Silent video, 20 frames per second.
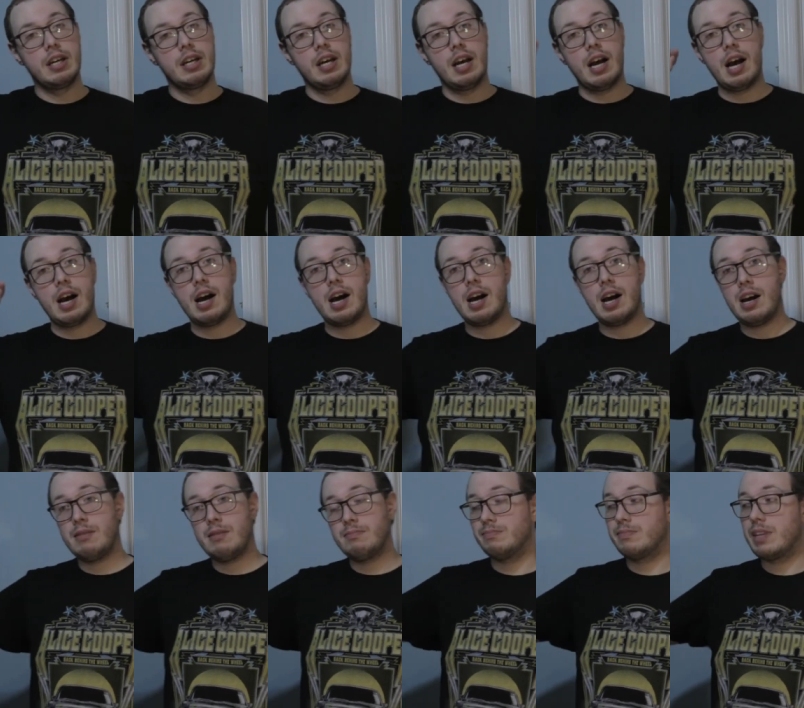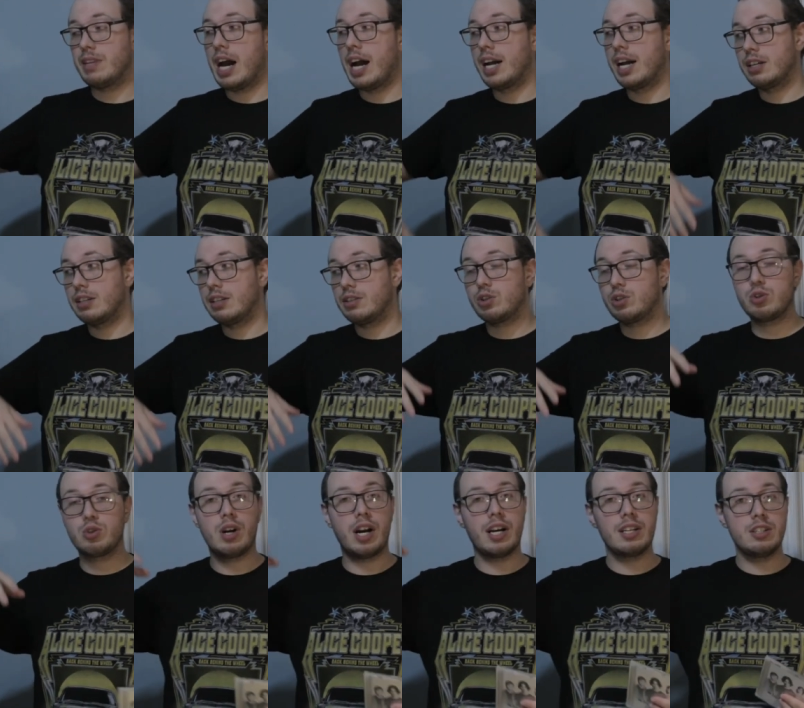um, I
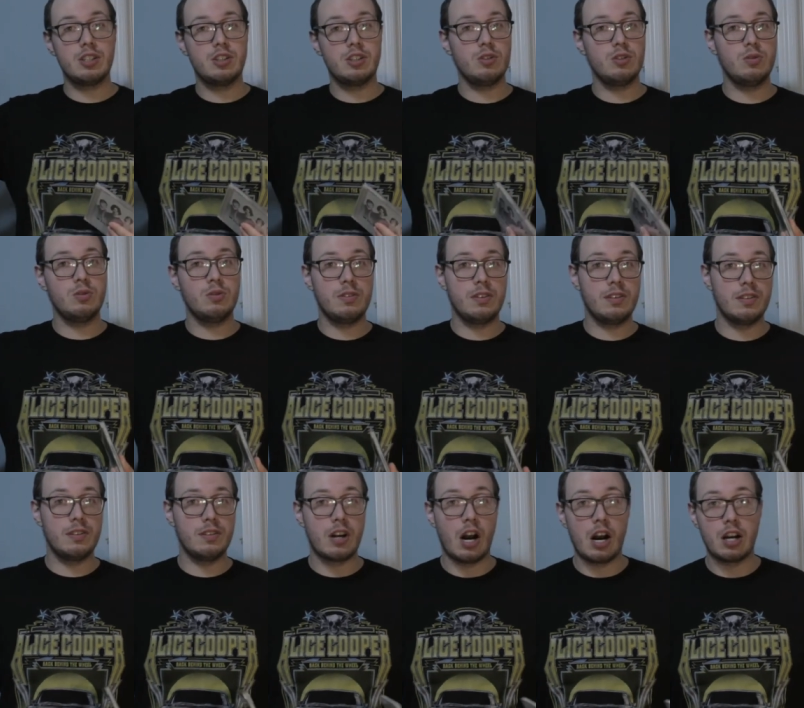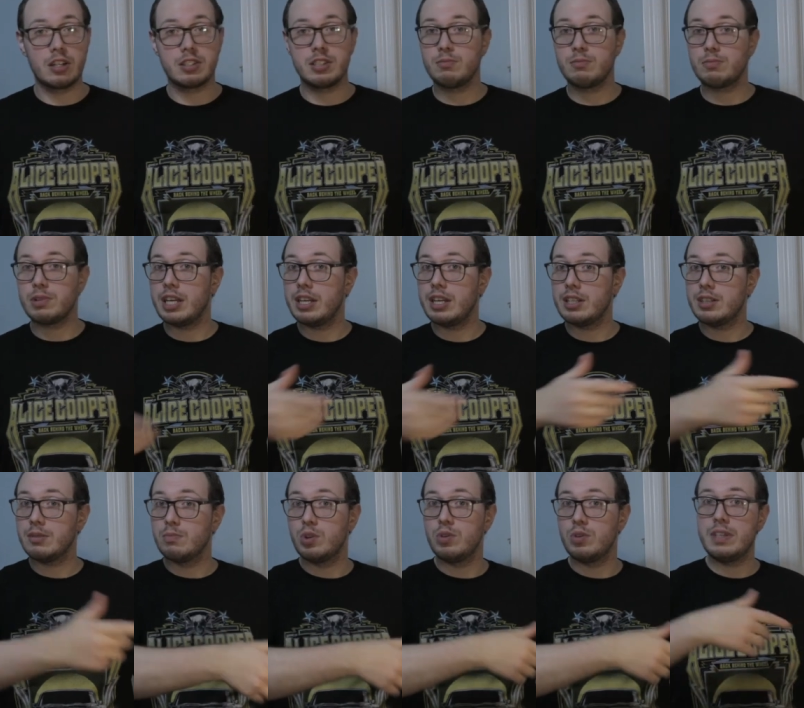tried to do content related
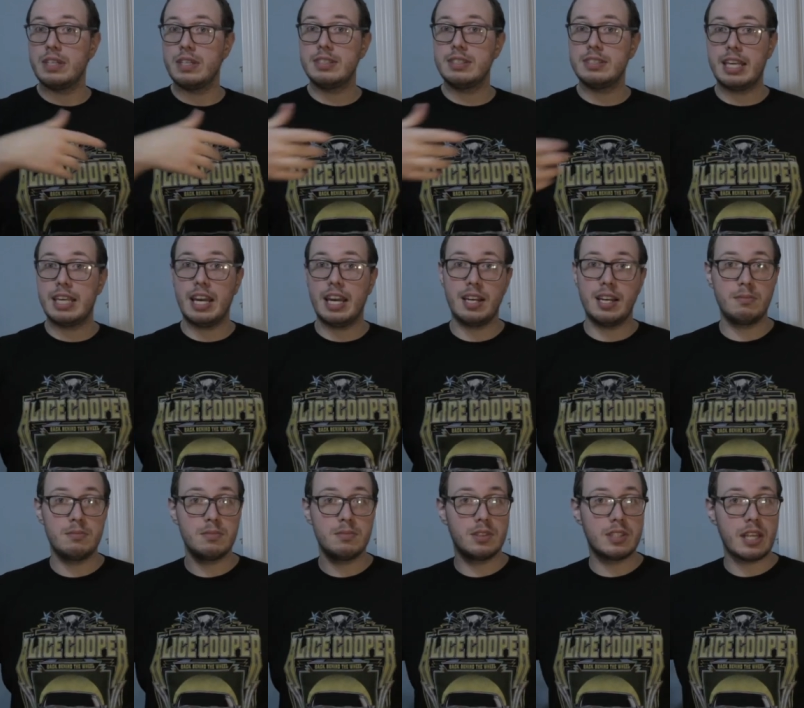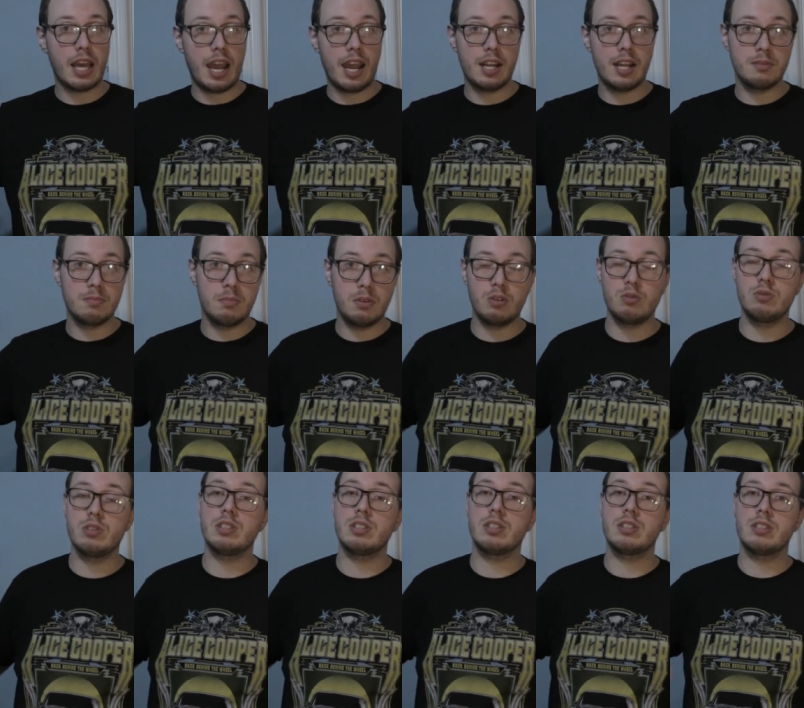to movies, games, and
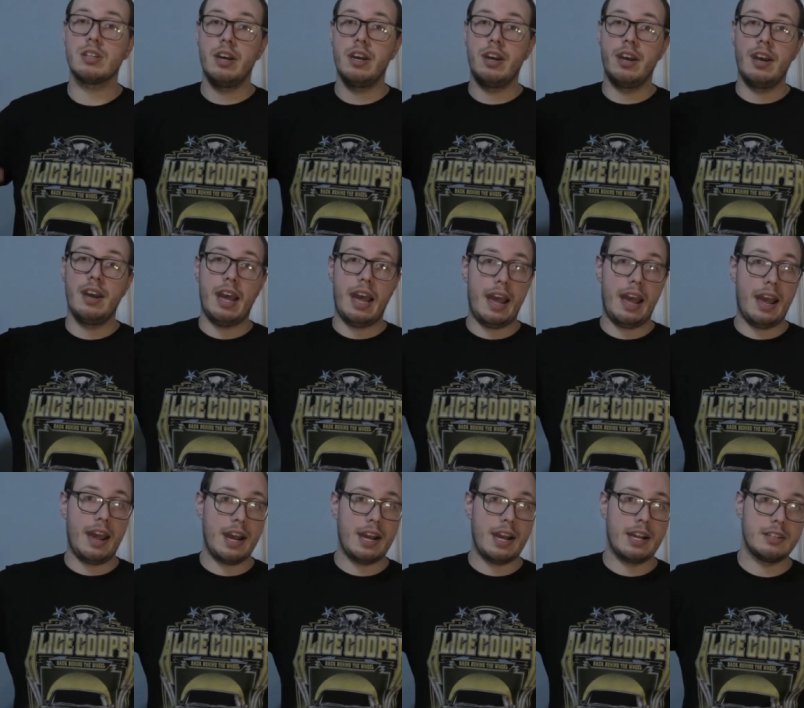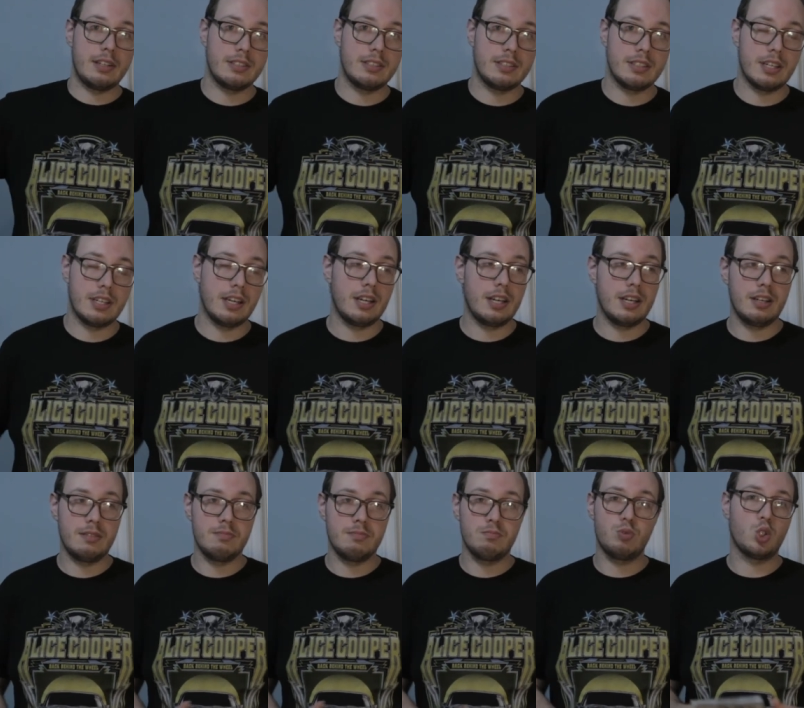music, and
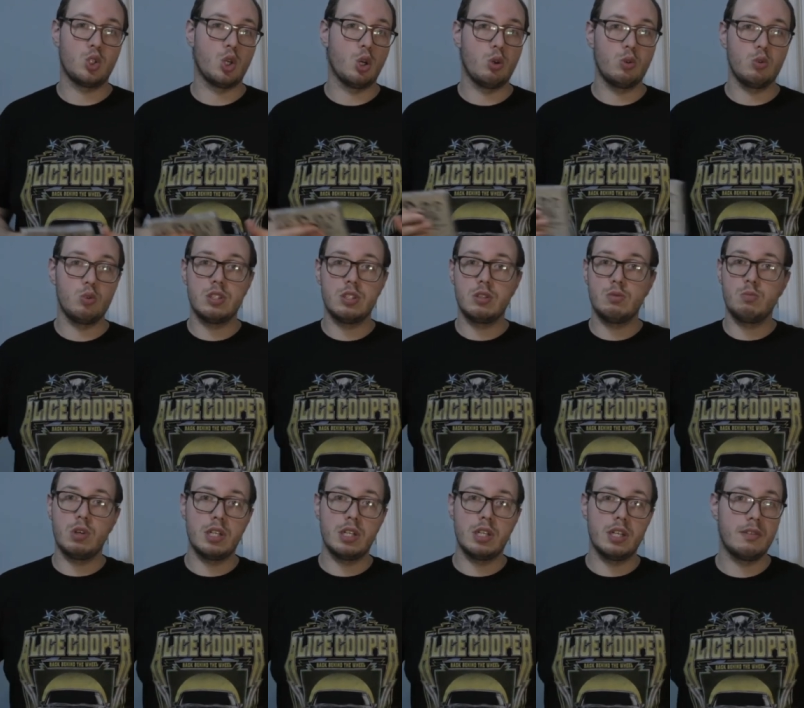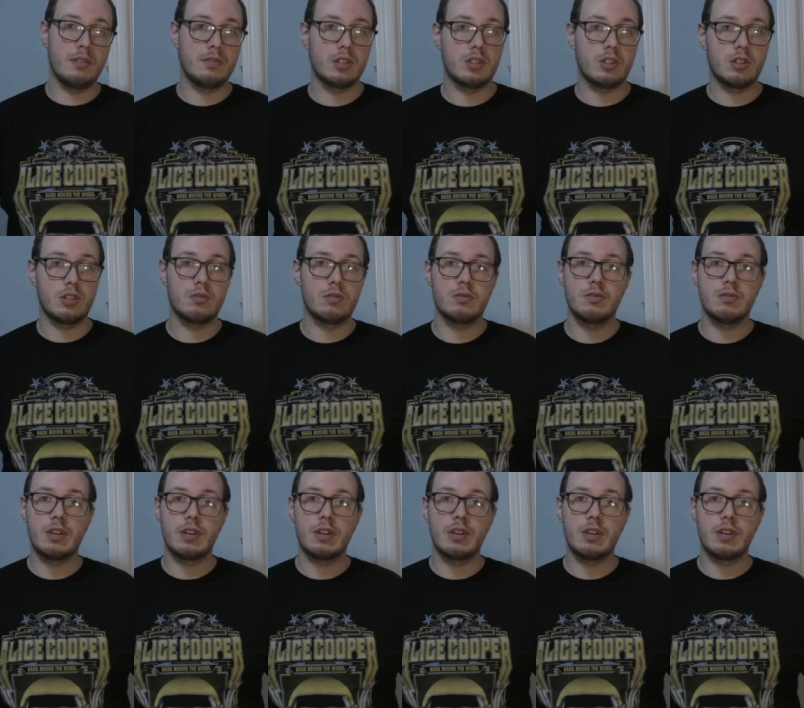uh, shows and whatever.